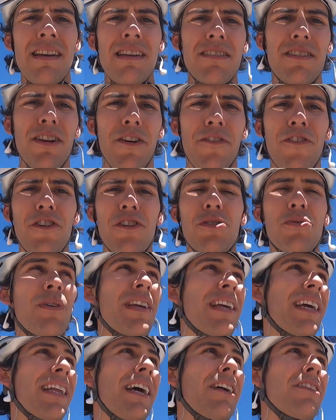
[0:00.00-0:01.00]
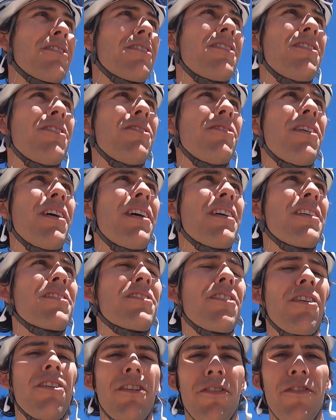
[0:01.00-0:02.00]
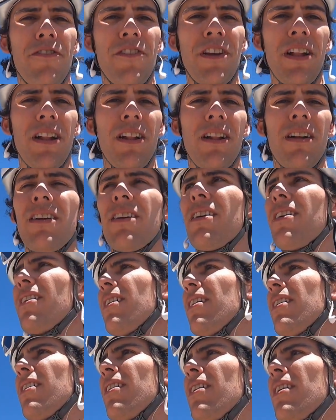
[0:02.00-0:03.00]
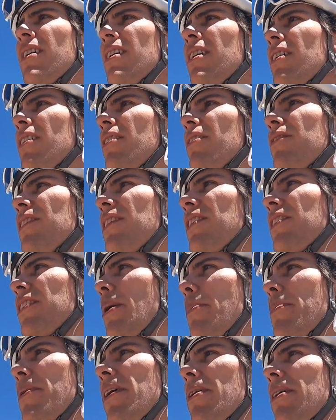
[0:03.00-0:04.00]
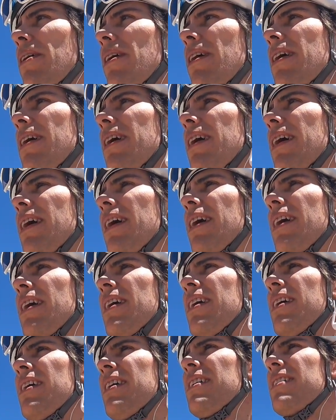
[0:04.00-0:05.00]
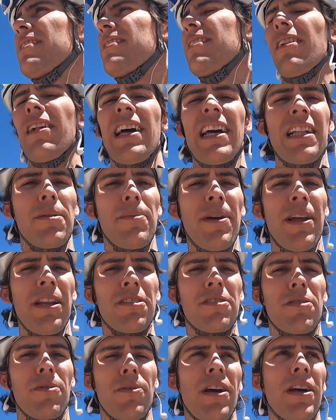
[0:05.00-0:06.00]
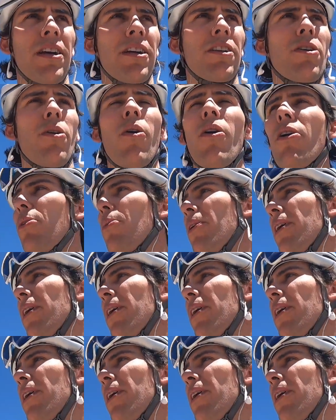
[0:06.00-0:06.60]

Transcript: Still first week at altitude, starting to feel it up here. Still acclimating, so we're not gonna go all the